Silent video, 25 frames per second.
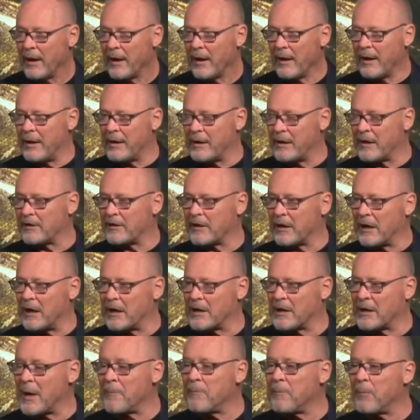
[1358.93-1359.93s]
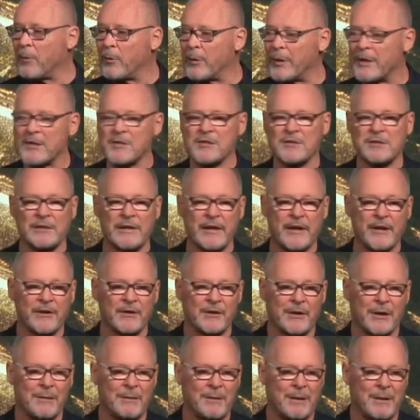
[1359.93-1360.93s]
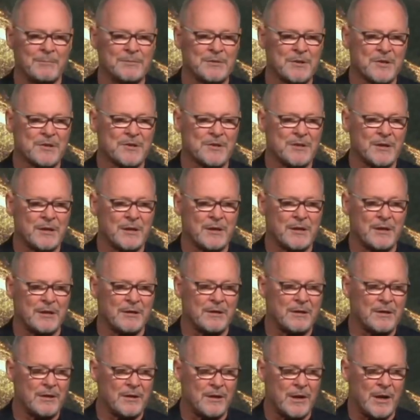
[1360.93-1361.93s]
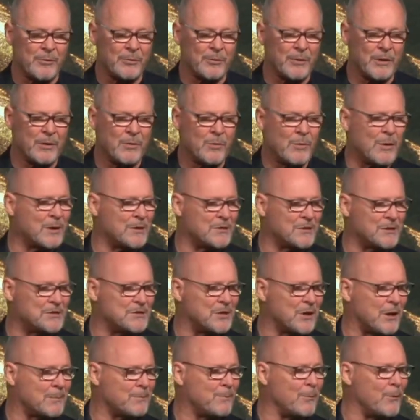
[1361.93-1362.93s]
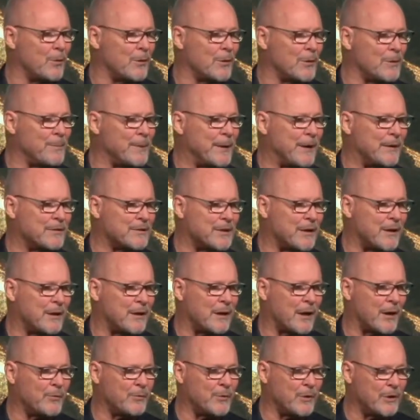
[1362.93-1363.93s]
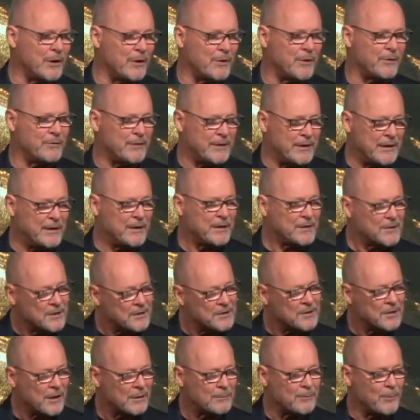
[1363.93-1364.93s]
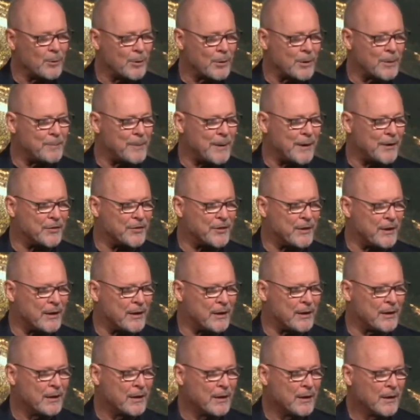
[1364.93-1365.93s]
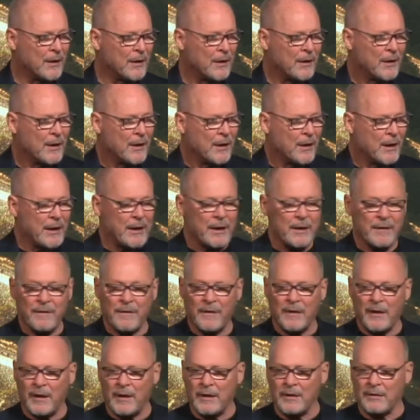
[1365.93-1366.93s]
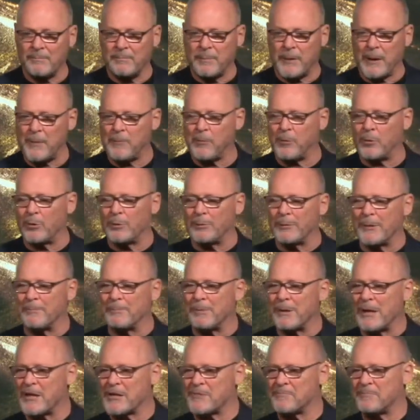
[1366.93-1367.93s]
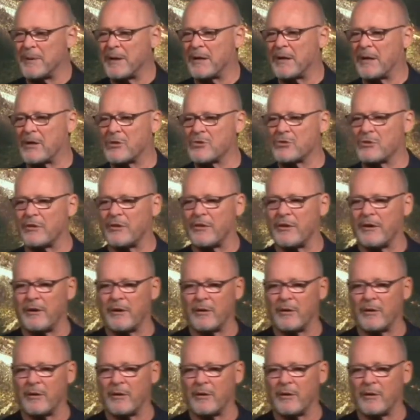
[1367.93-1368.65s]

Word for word: And a, a, couple weeks later, I'm just thinking, you know, I really wanted to talk more about that. I really needed to talk more about that. And, and people will be blessed because you're there.